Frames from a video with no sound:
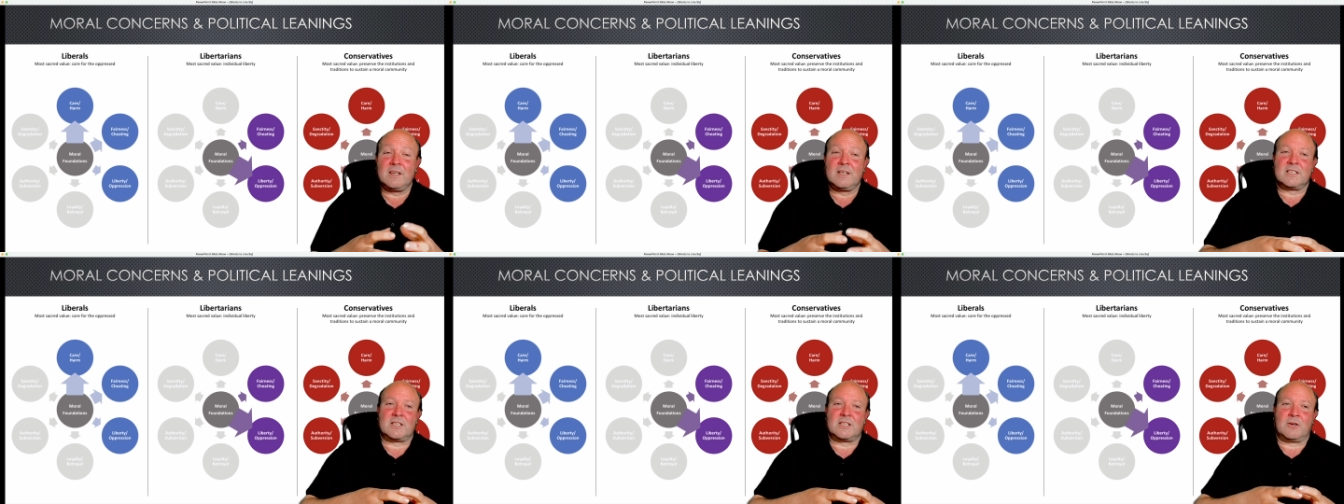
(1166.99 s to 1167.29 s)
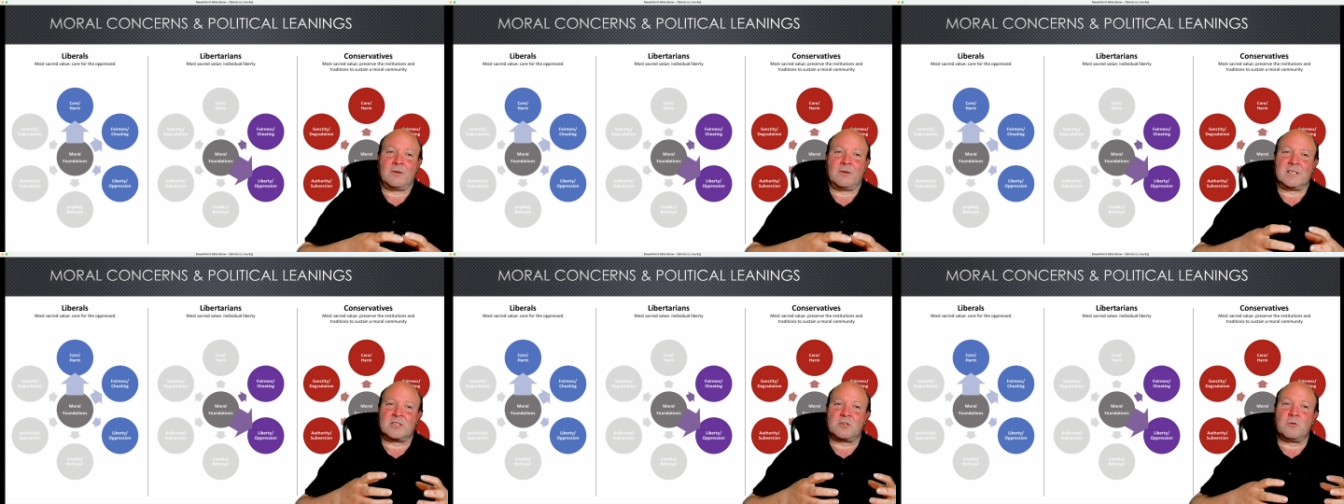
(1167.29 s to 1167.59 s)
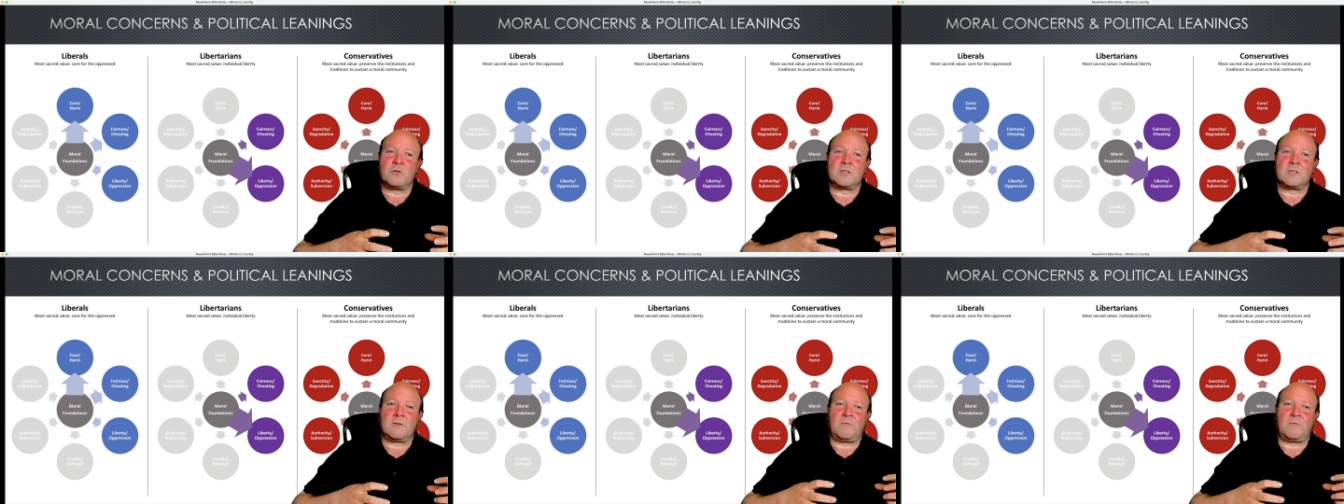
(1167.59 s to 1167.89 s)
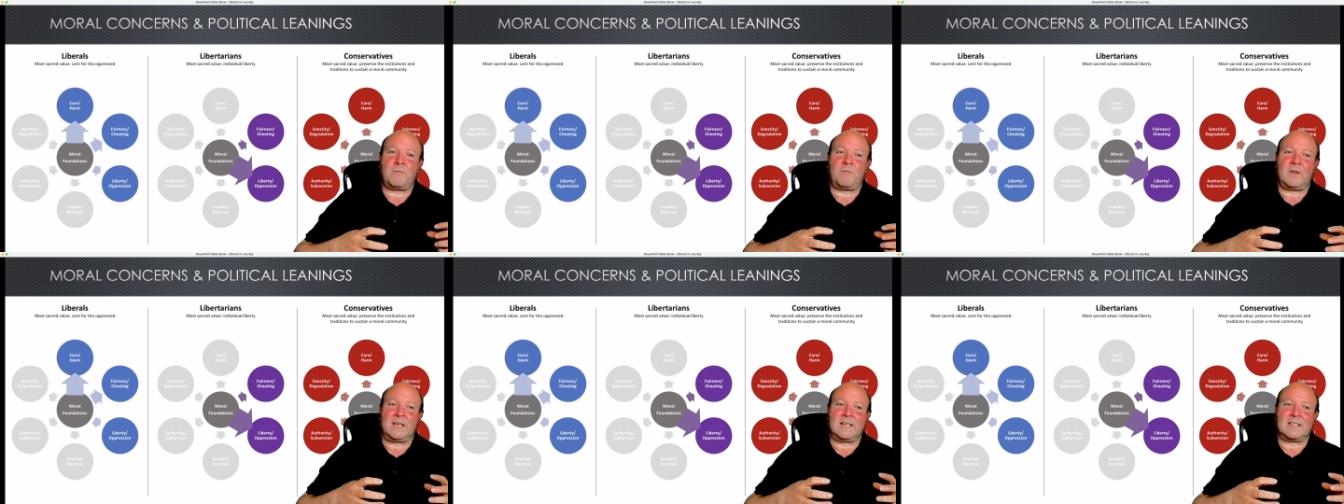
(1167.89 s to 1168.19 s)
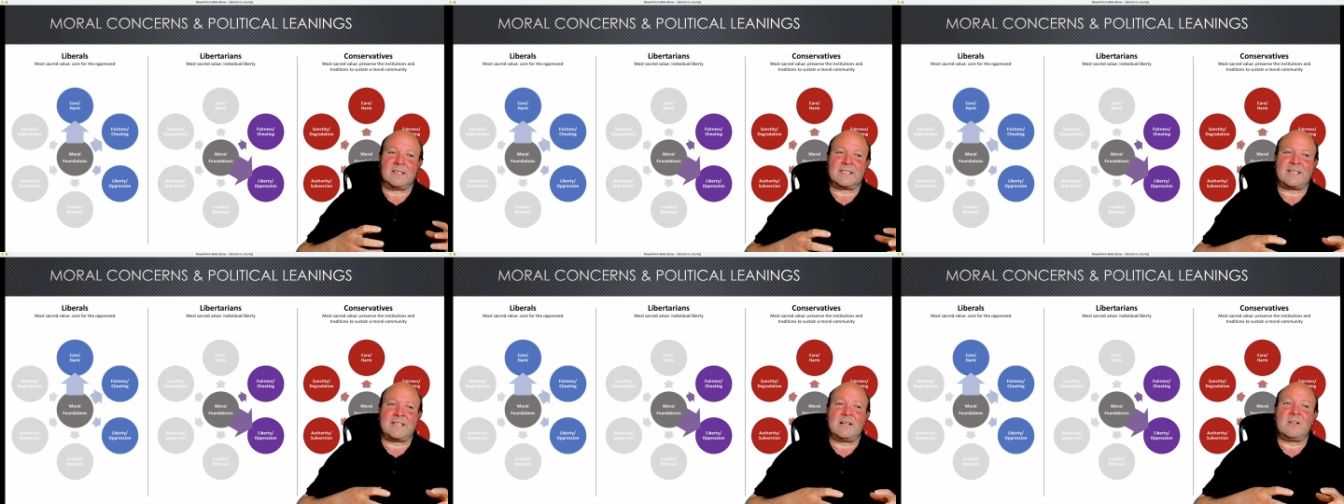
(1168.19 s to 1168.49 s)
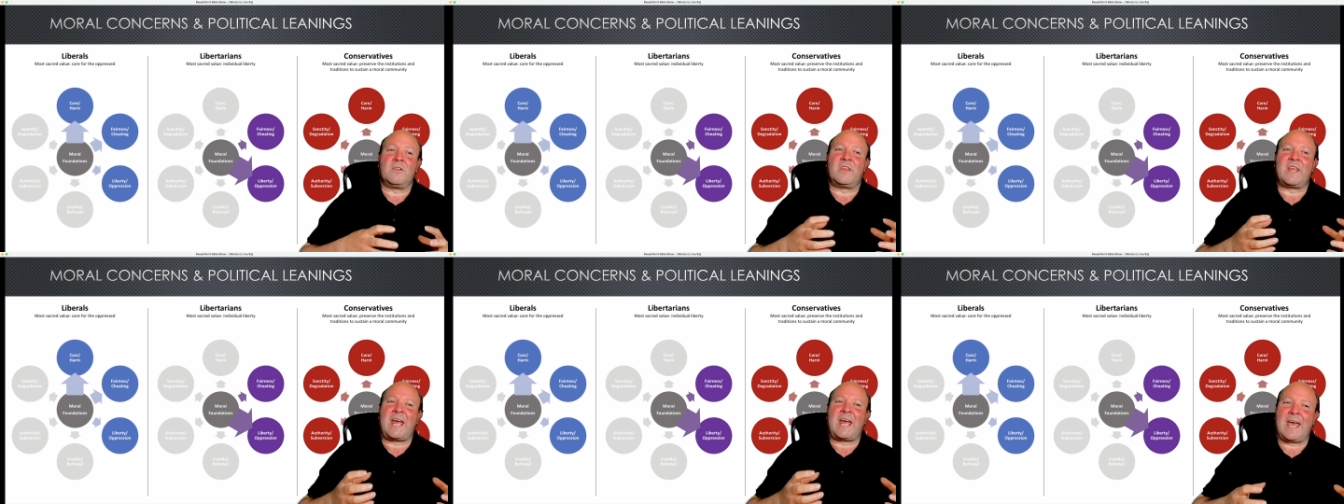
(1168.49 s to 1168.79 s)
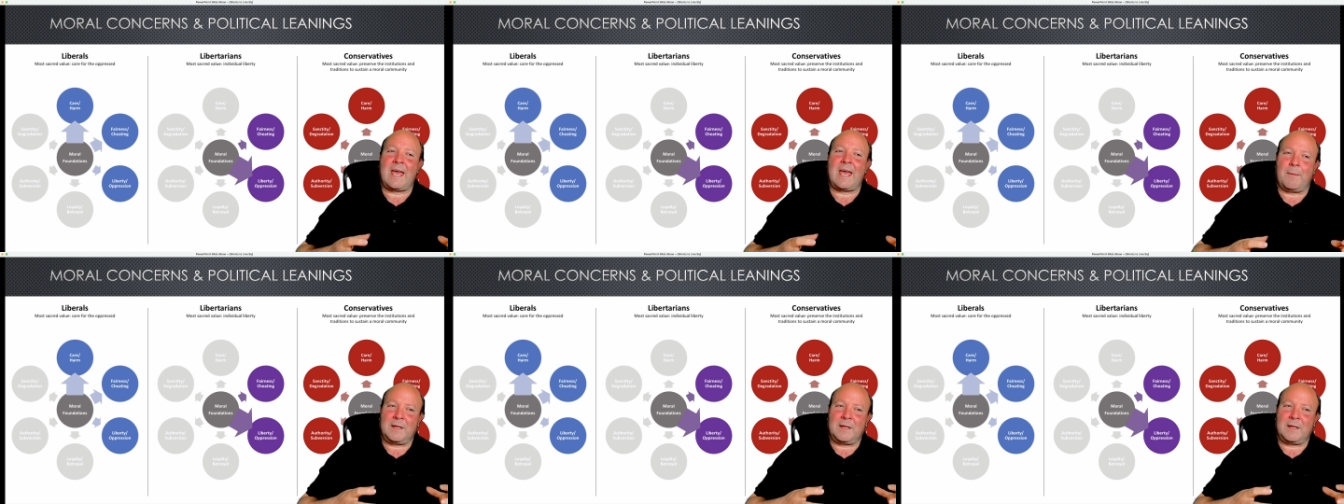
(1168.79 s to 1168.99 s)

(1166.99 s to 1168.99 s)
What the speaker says: So it's still there,